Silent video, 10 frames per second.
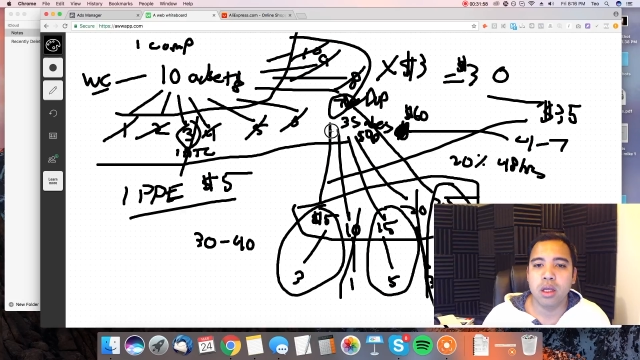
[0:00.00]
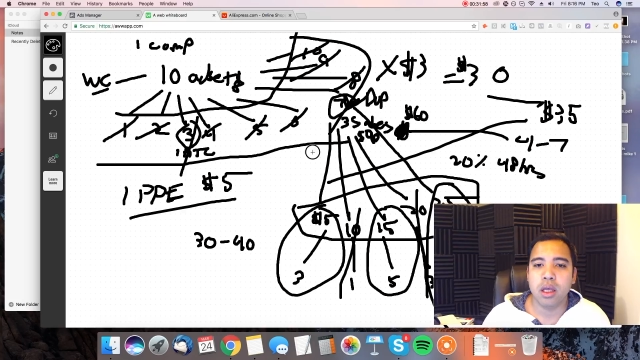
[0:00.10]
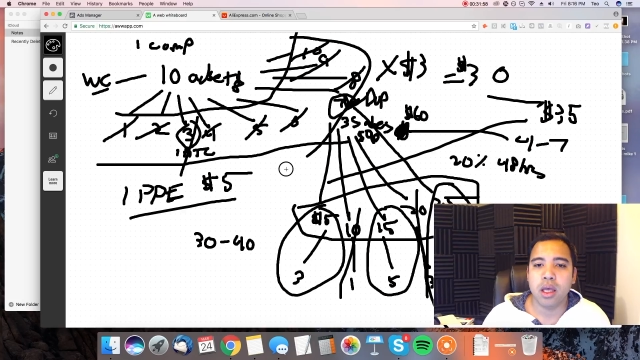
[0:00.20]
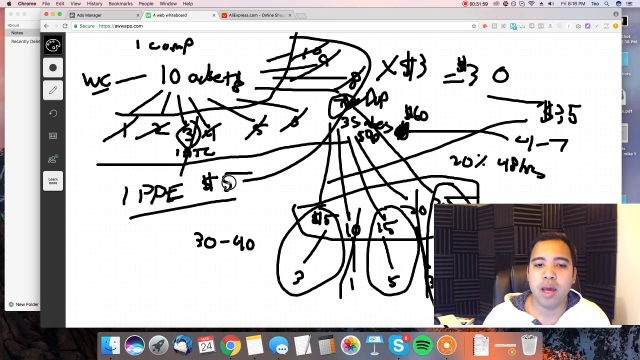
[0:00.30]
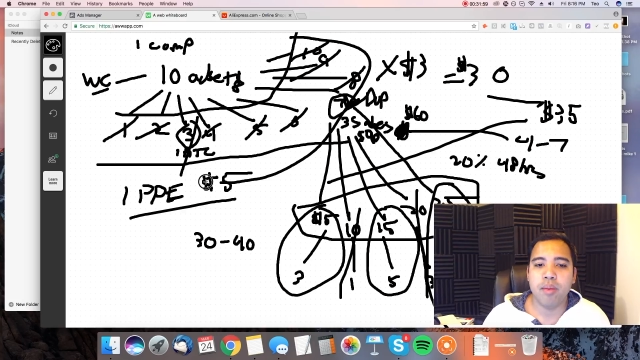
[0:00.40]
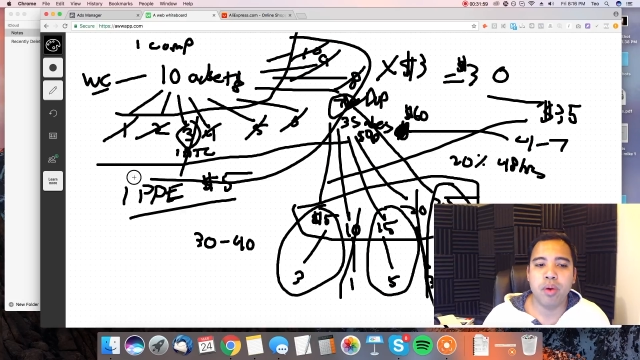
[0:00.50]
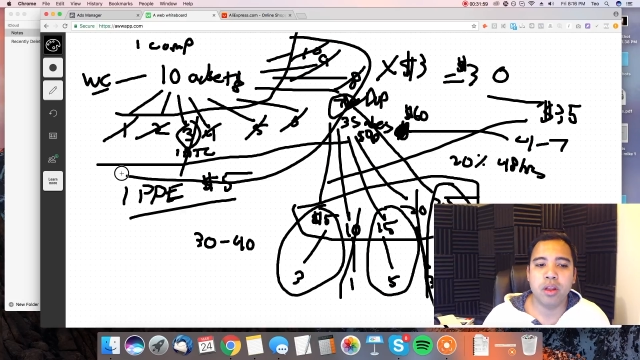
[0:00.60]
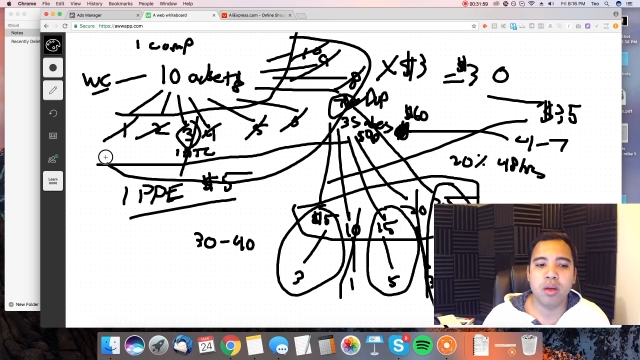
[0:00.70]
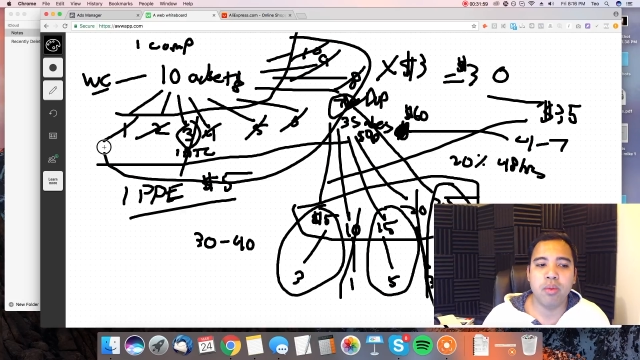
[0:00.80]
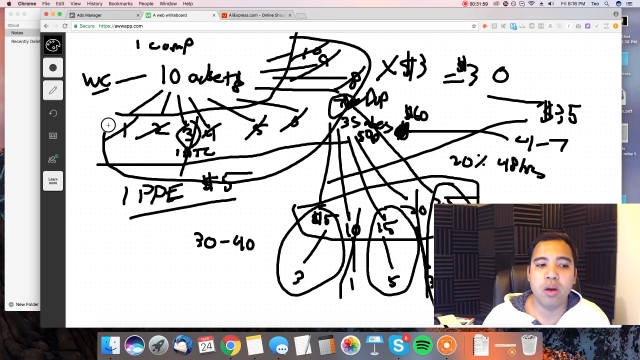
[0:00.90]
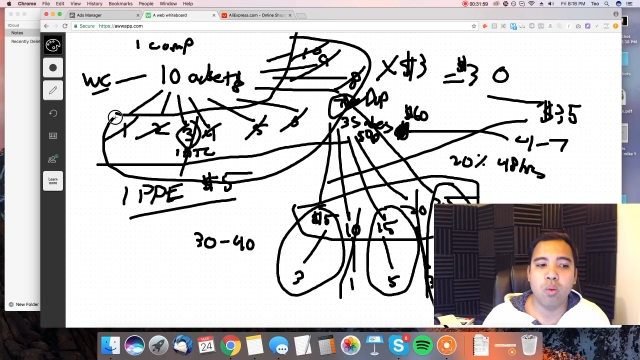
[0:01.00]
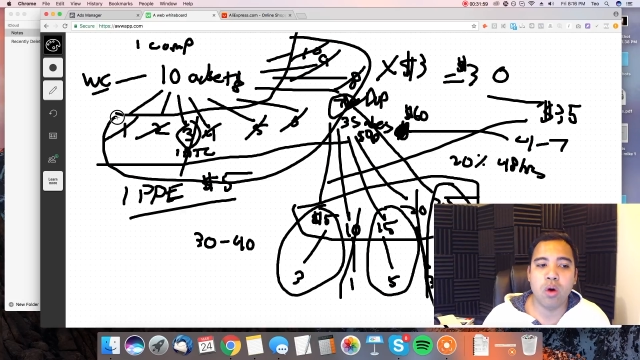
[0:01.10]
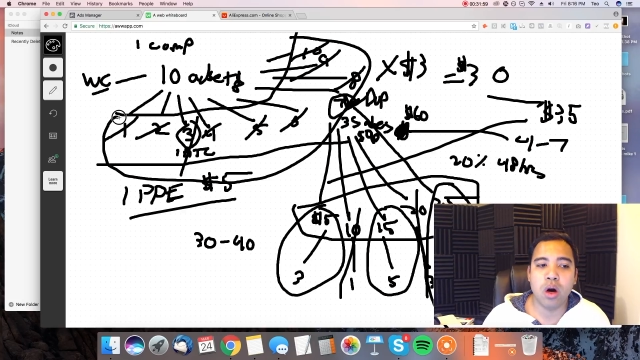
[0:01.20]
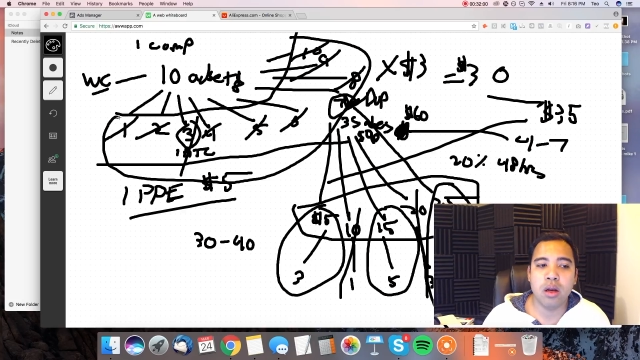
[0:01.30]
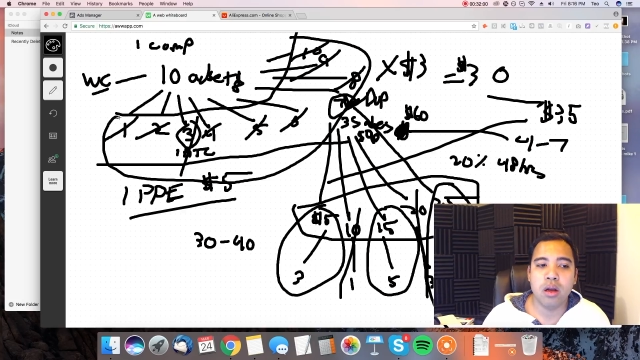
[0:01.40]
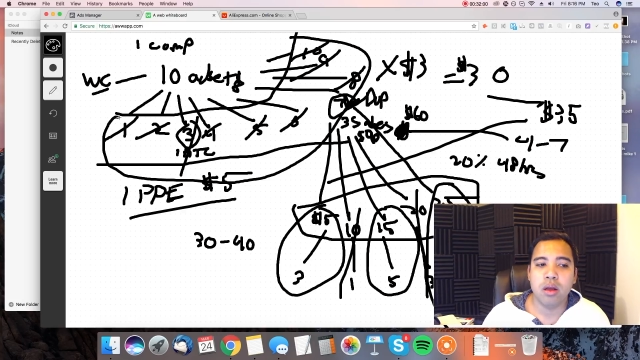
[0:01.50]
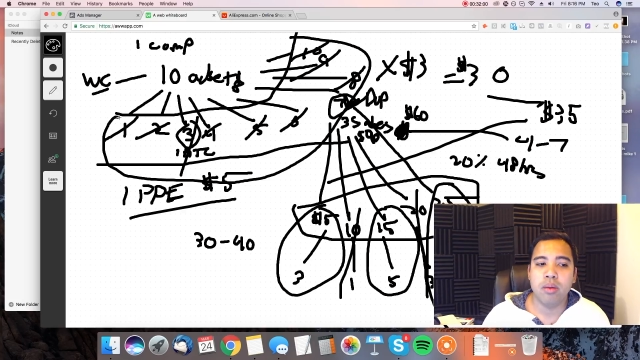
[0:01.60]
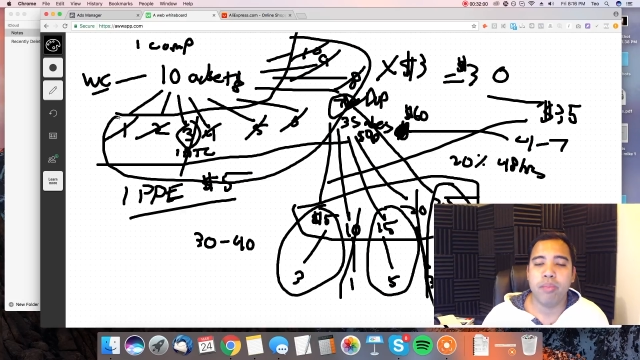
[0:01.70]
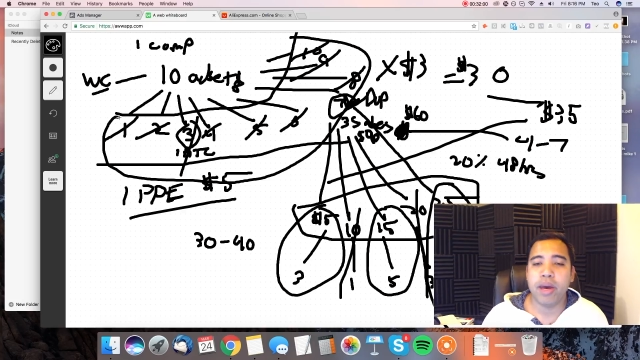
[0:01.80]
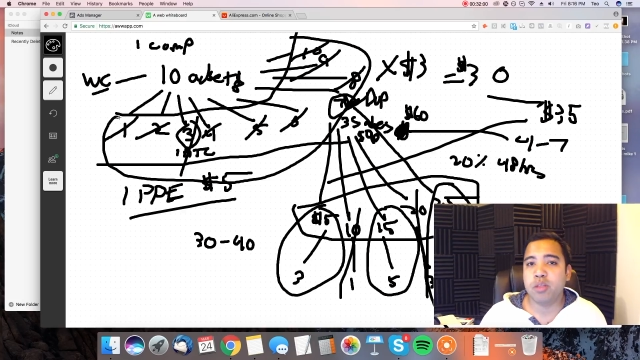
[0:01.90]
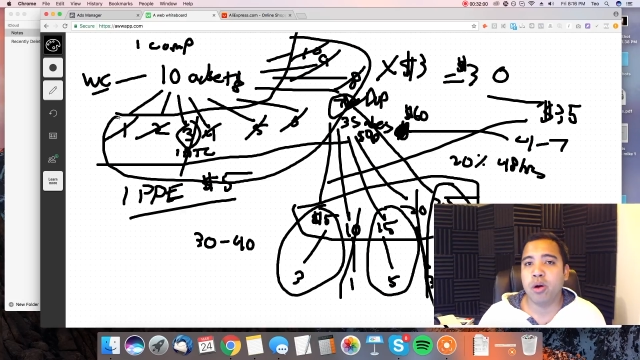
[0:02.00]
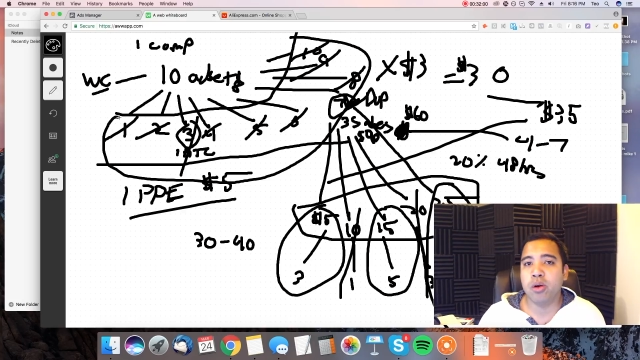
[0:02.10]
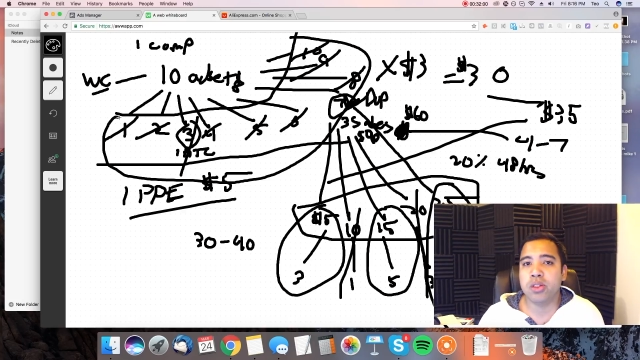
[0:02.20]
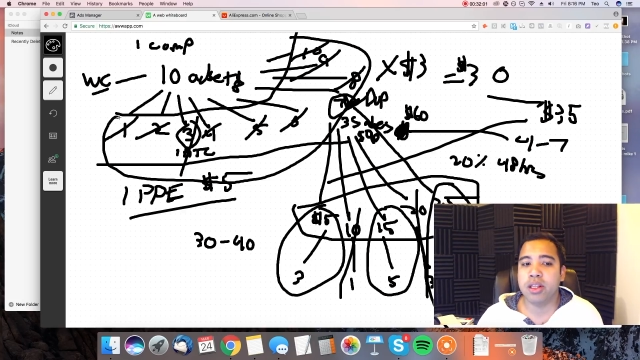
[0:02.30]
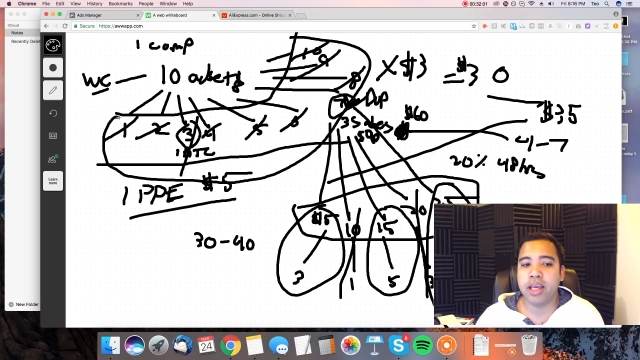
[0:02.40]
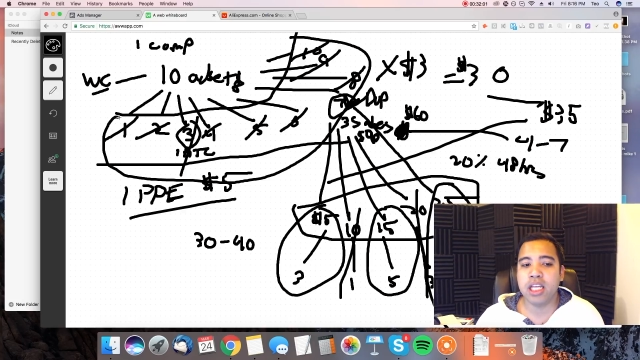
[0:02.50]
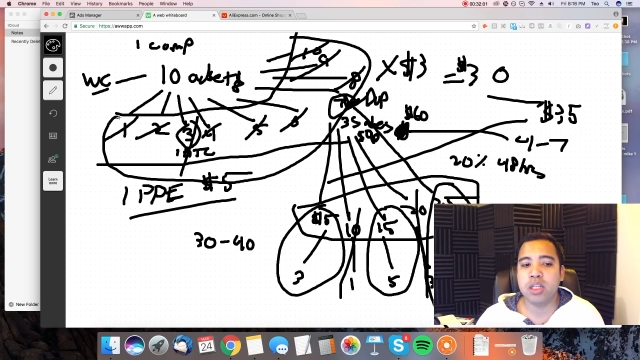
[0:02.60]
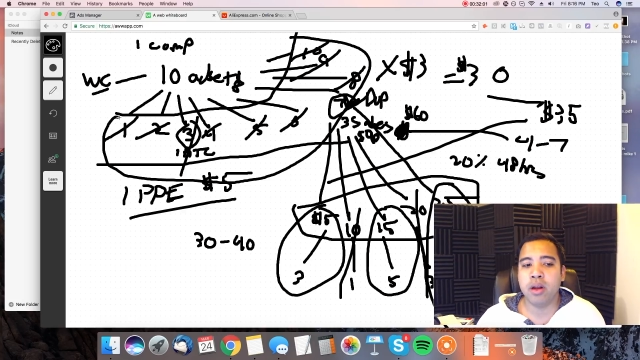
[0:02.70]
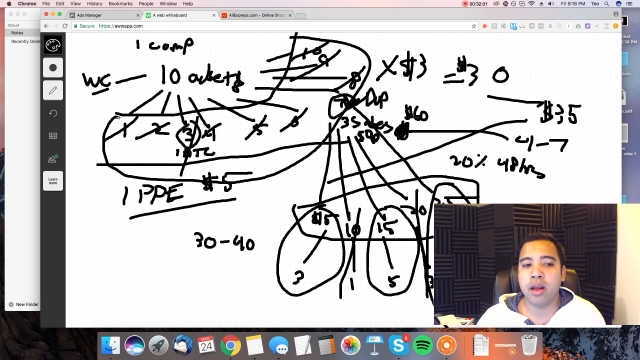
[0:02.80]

and put them in one page post engagement